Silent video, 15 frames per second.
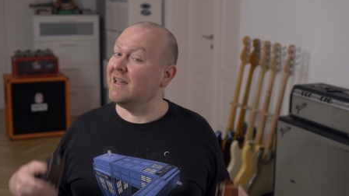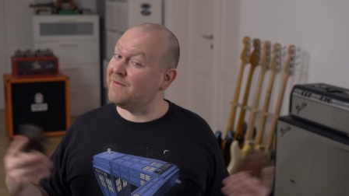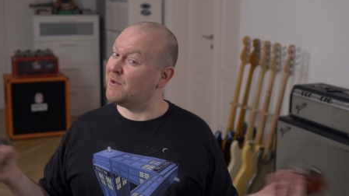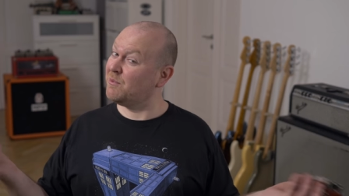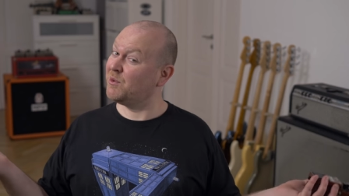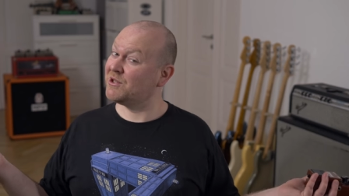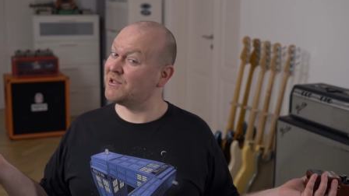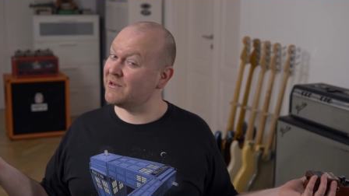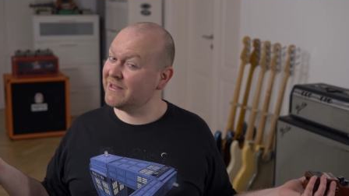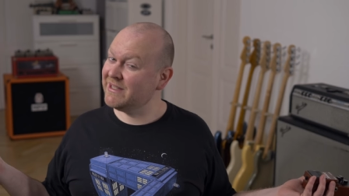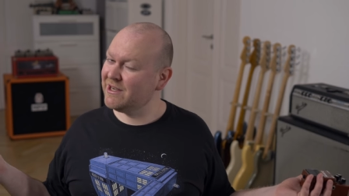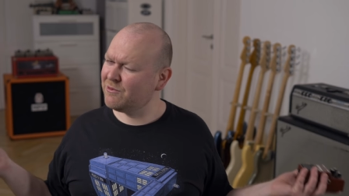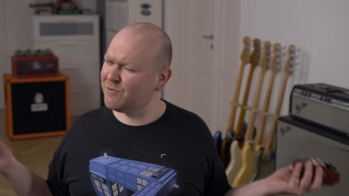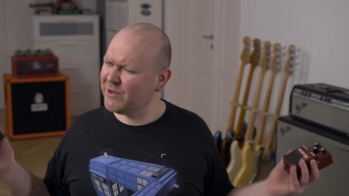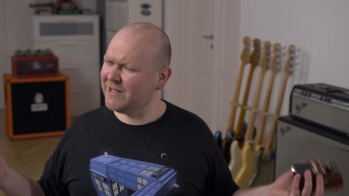If you put your
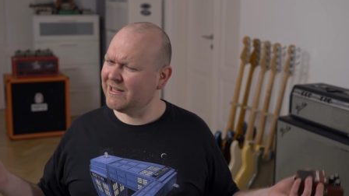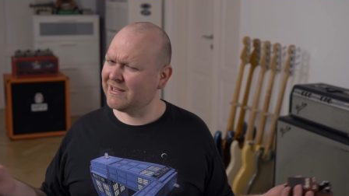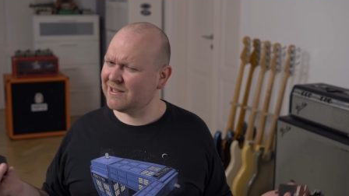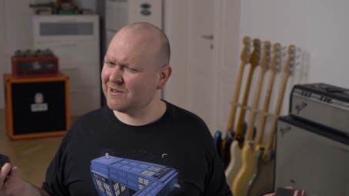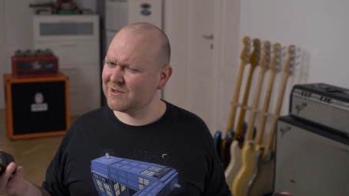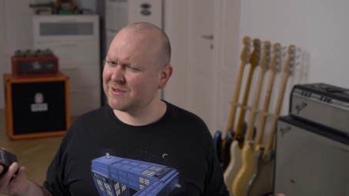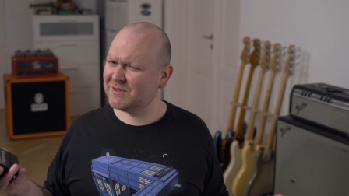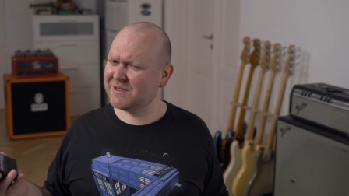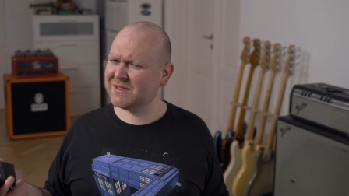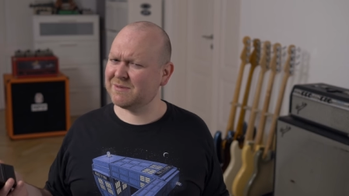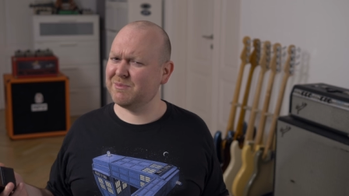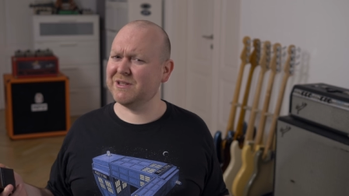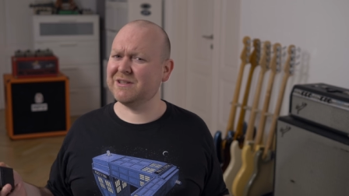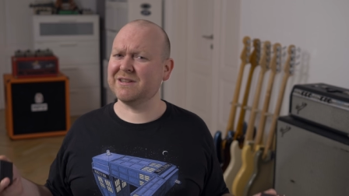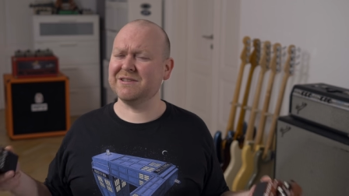ear really close to the
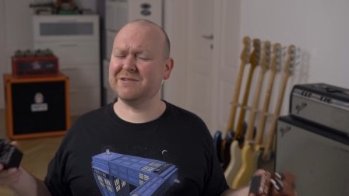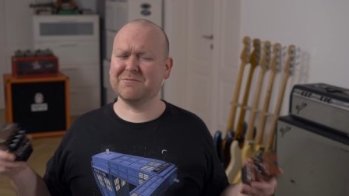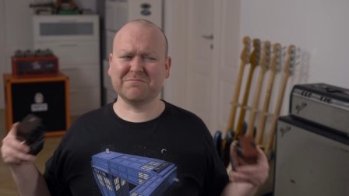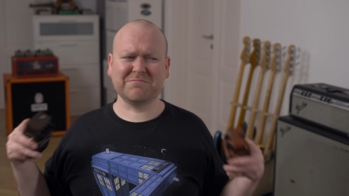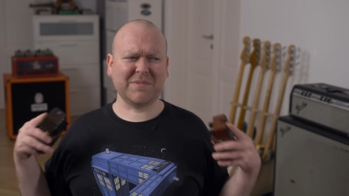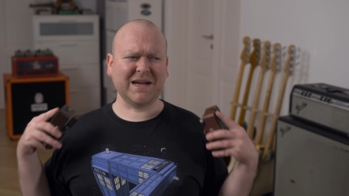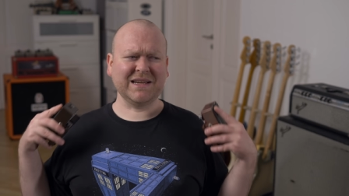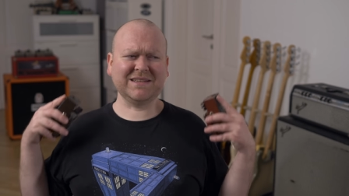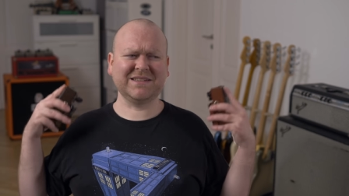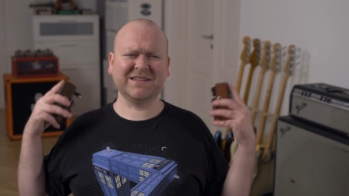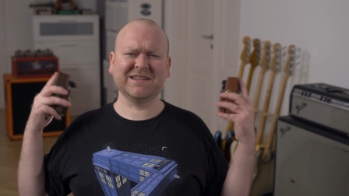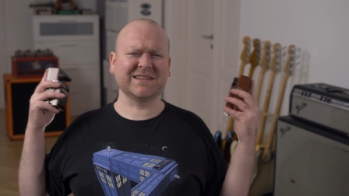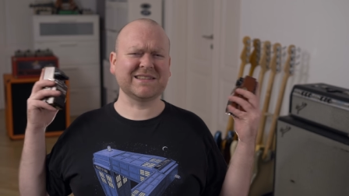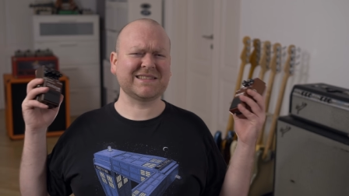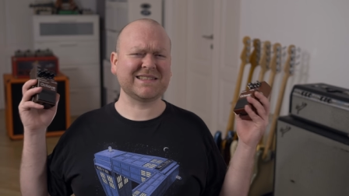speaker, you might
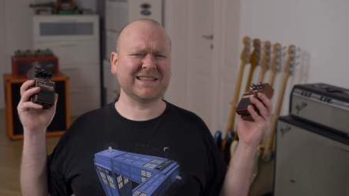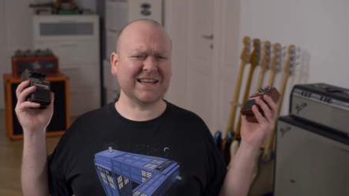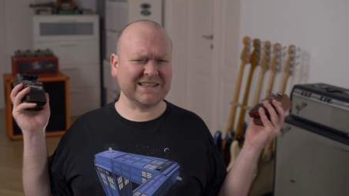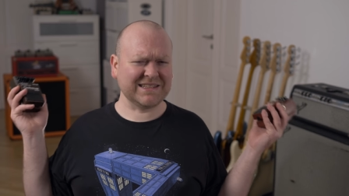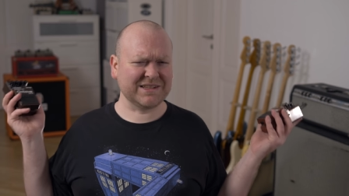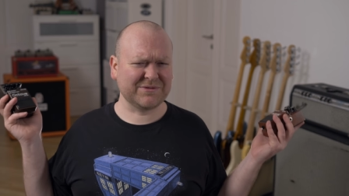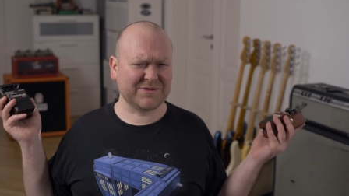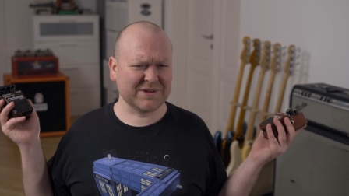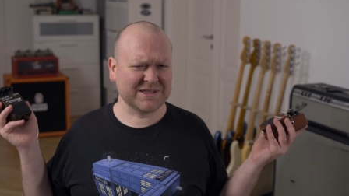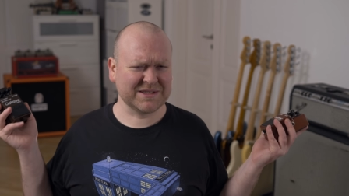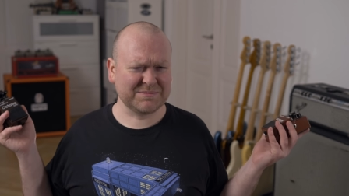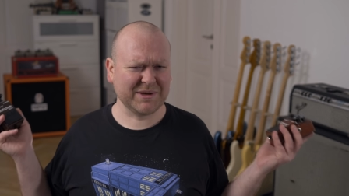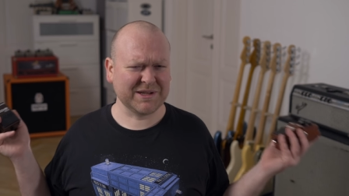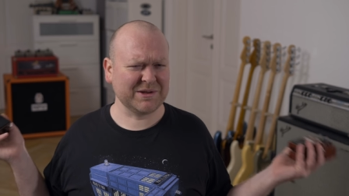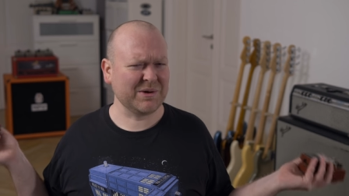hear a slight
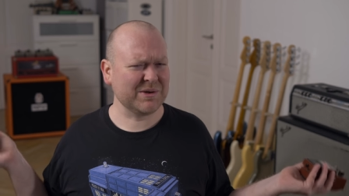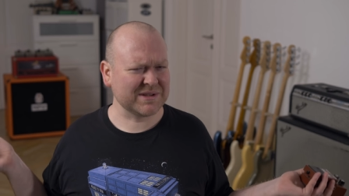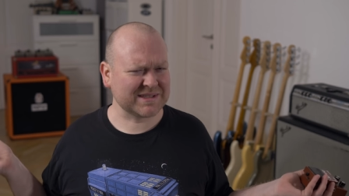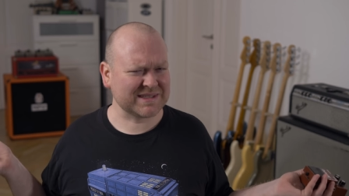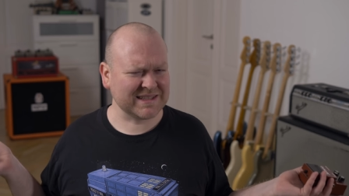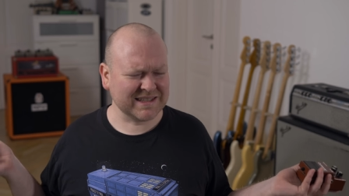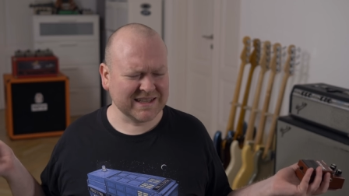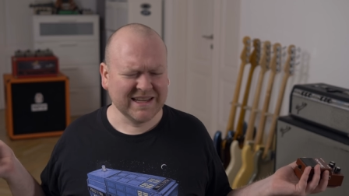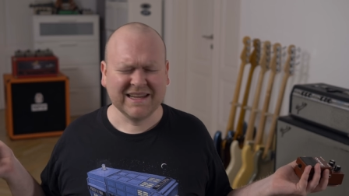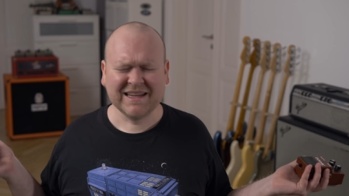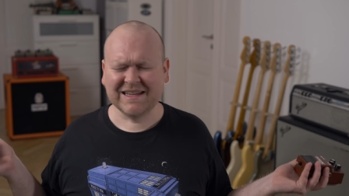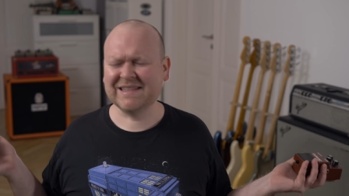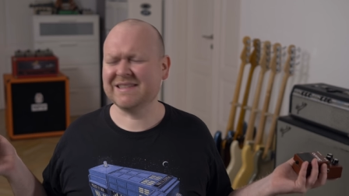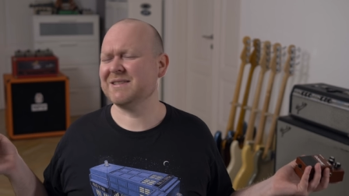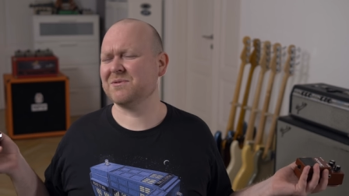difference, but honestly,
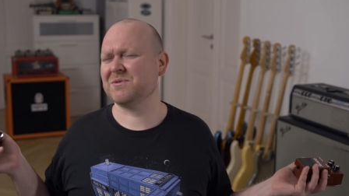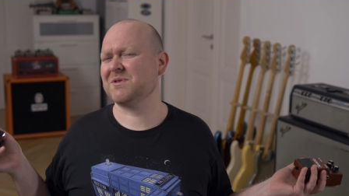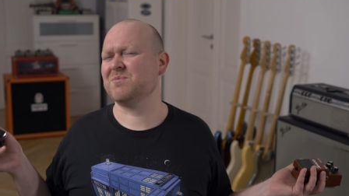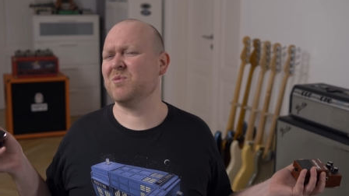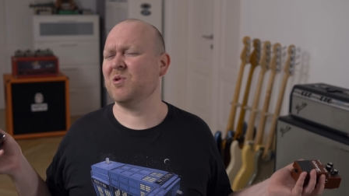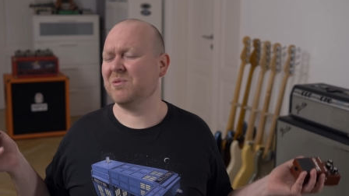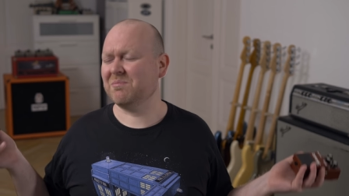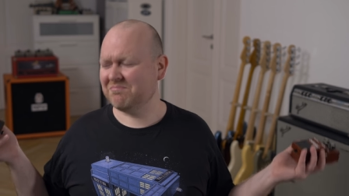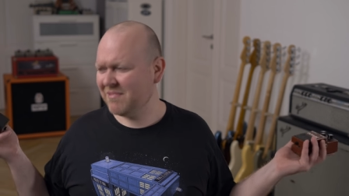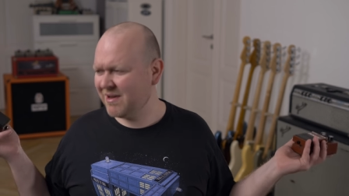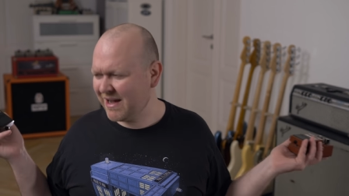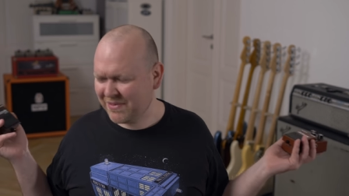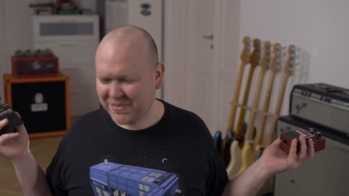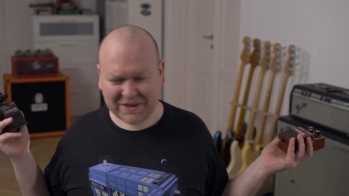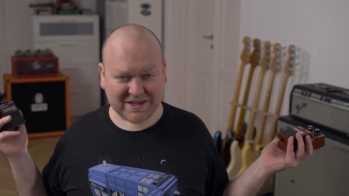it's so small.
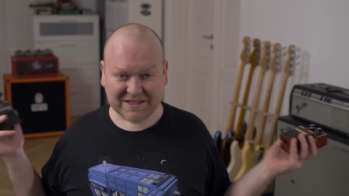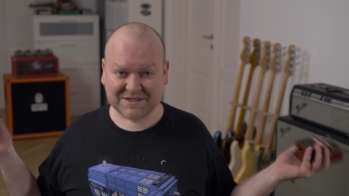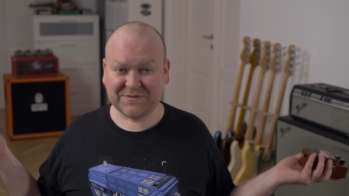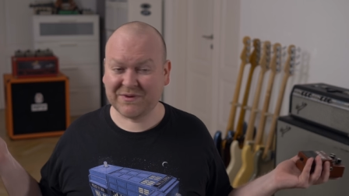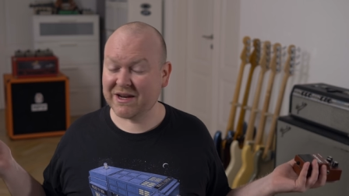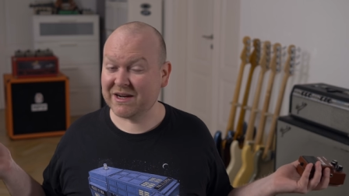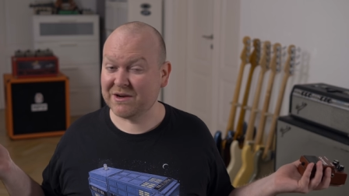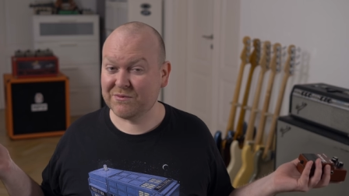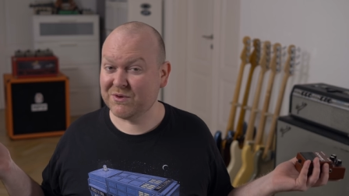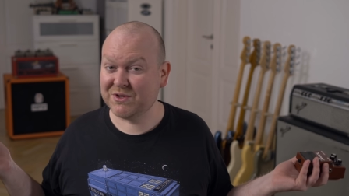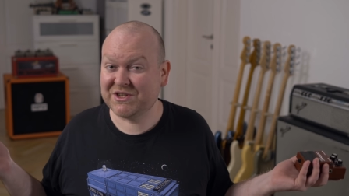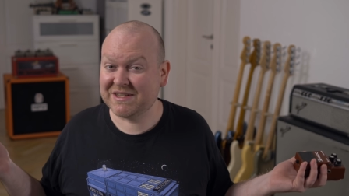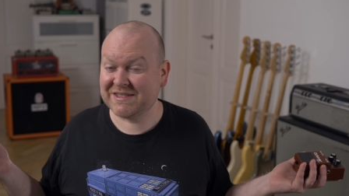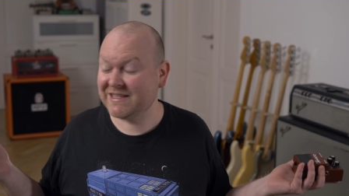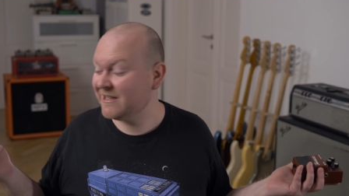I think it's fair if we
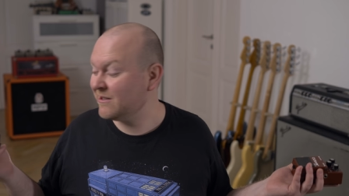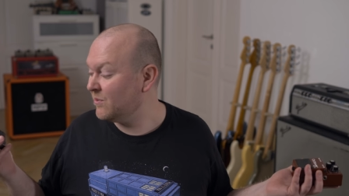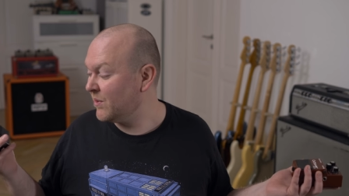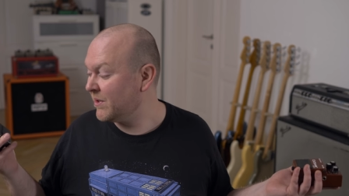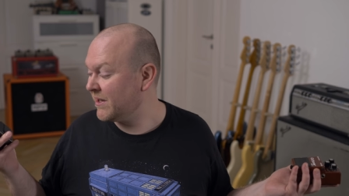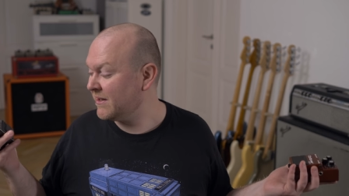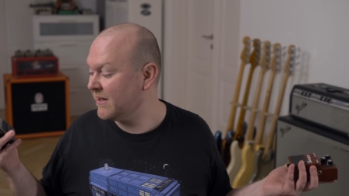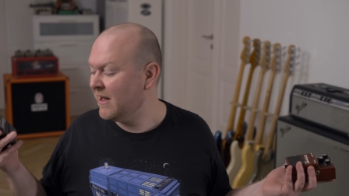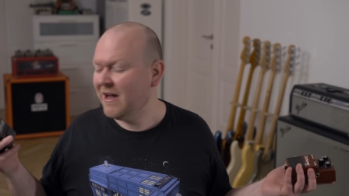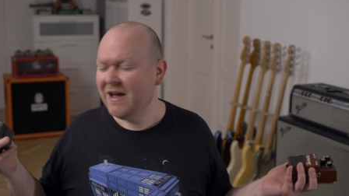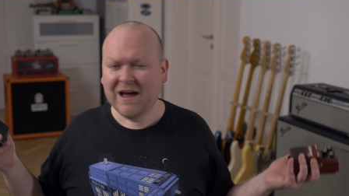just ignored it.